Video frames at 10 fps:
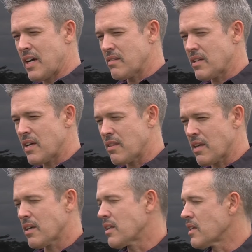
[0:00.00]
outside
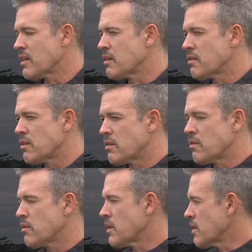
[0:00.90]
thinking that you
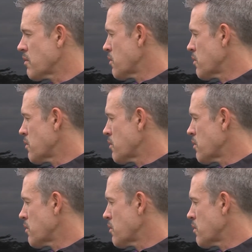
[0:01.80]
do uh,